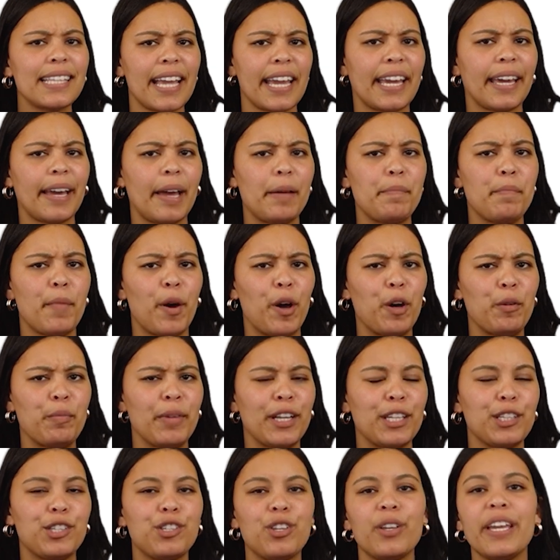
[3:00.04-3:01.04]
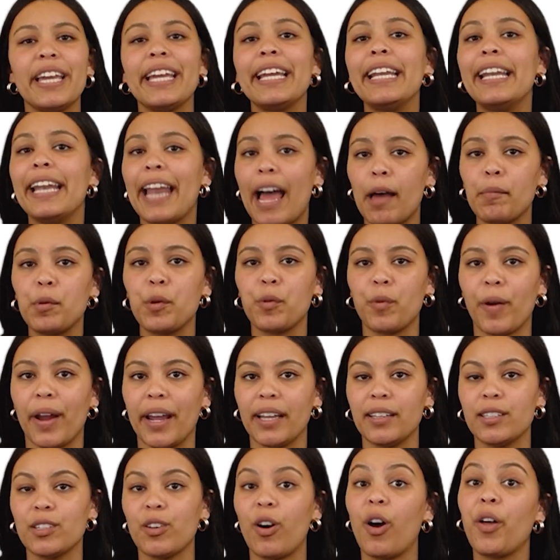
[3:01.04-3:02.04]
take a moment to
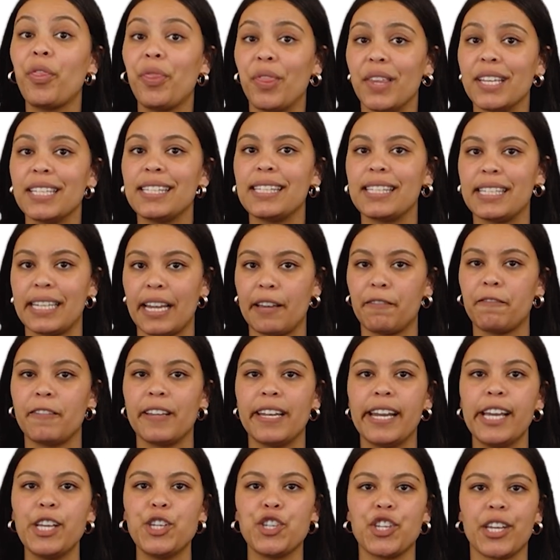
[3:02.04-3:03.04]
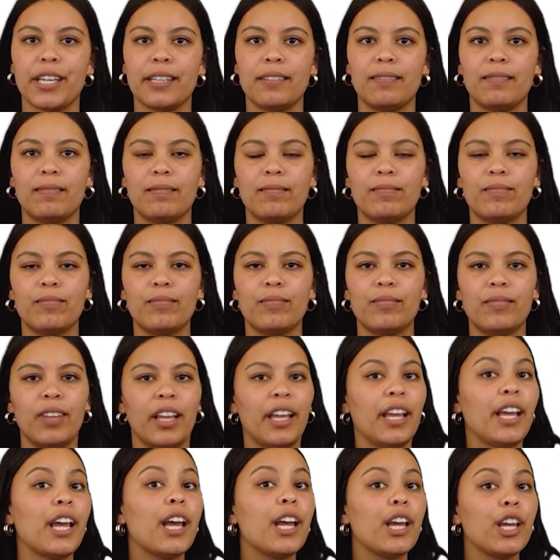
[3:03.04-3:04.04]
elaborate on this definition.
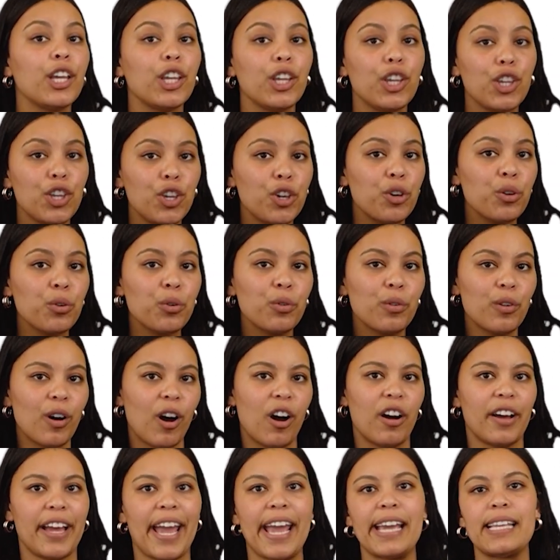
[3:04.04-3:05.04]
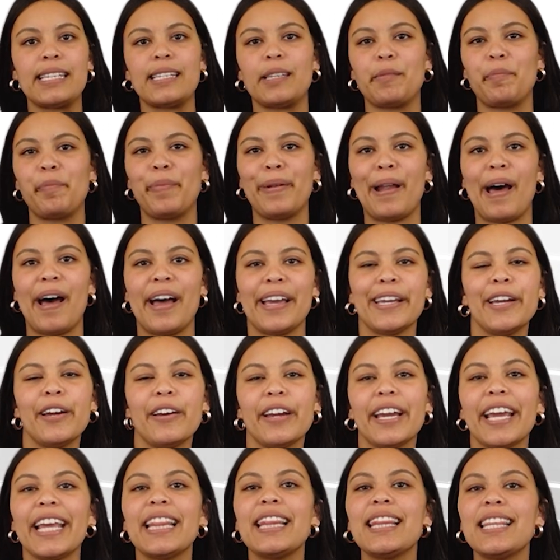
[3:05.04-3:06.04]
You are a
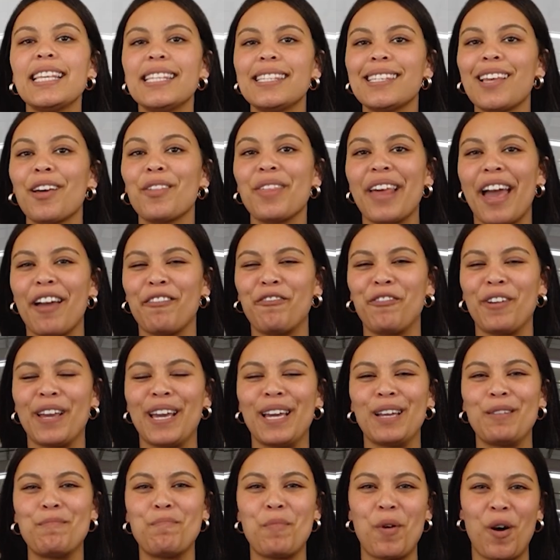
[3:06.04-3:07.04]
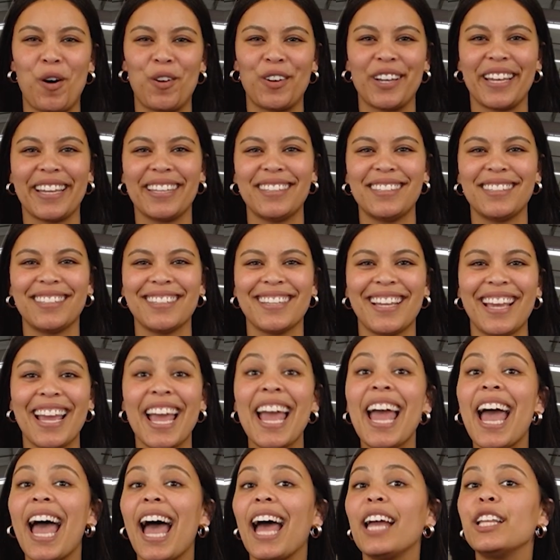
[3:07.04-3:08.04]
supplier in the South African market,
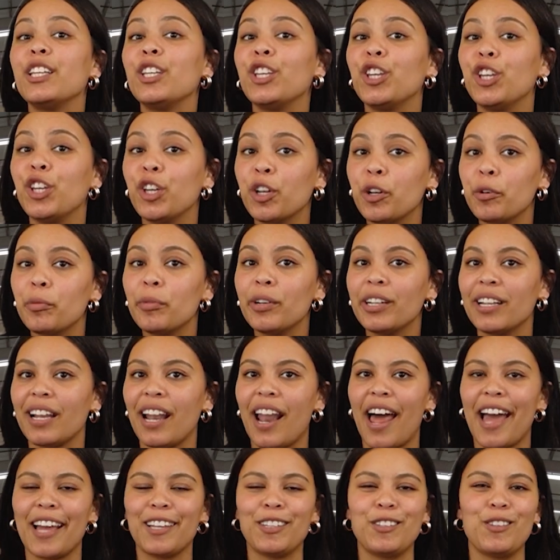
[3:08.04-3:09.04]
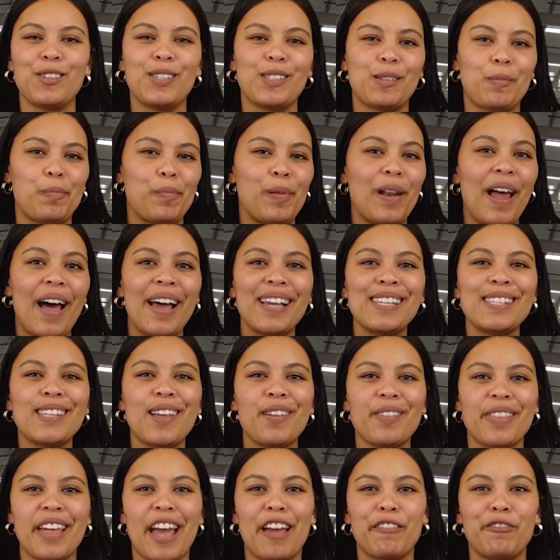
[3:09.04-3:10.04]
and you would like to supply
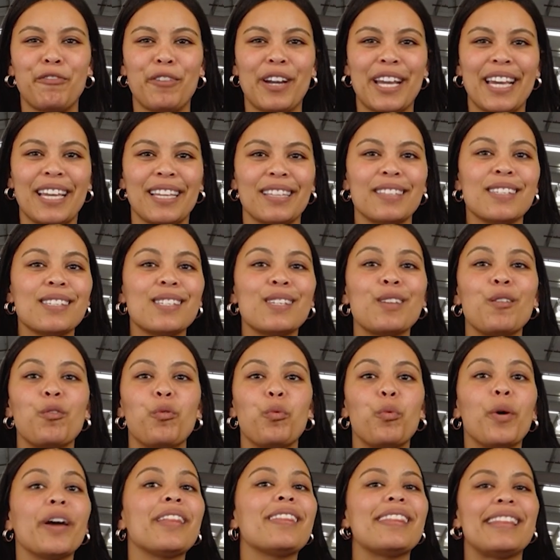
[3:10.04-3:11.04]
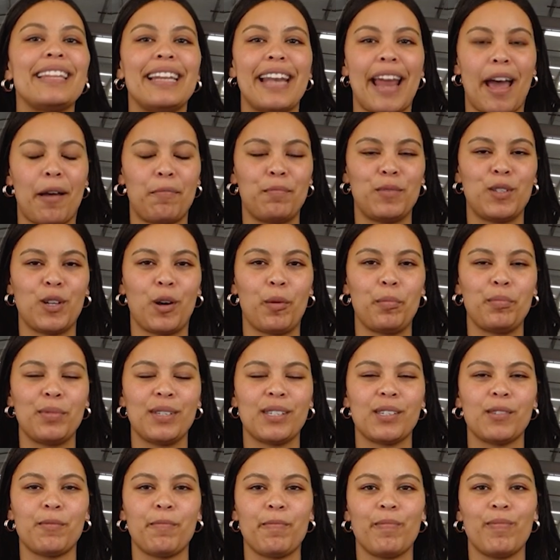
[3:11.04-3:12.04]
South Africans with
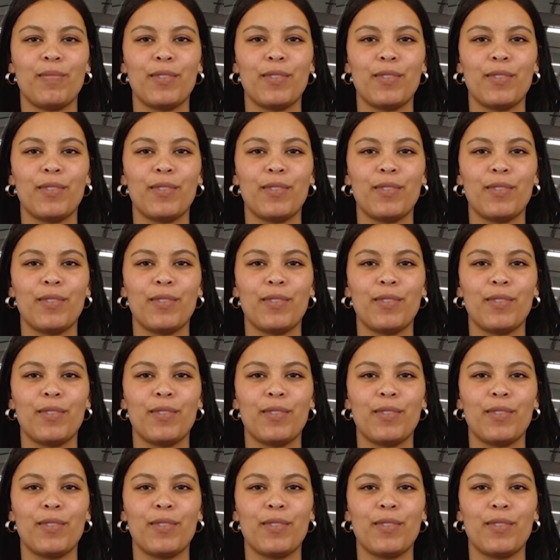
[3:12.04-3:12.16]
laptops.